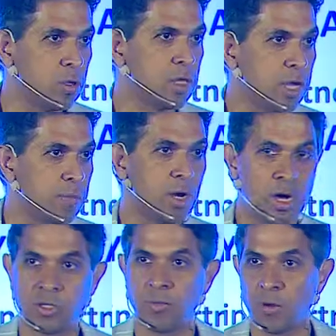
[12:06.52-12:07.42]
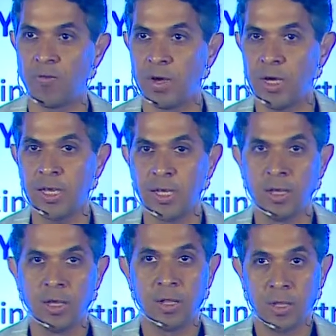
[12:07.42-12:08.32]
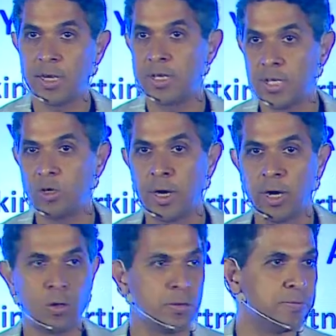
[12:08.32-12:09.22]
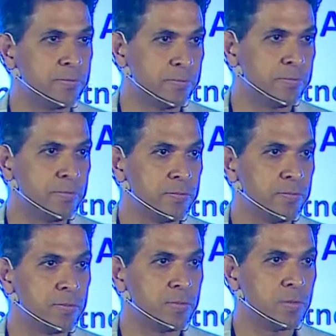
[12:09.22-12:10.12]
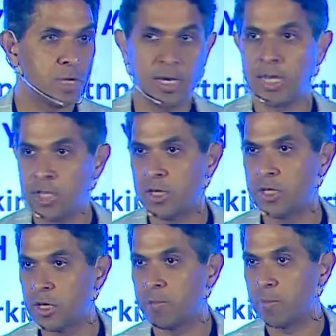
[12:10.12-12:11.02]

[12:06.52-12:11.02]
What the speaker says: they have a large amount of funding. They can take you head on. They can actually disrupt,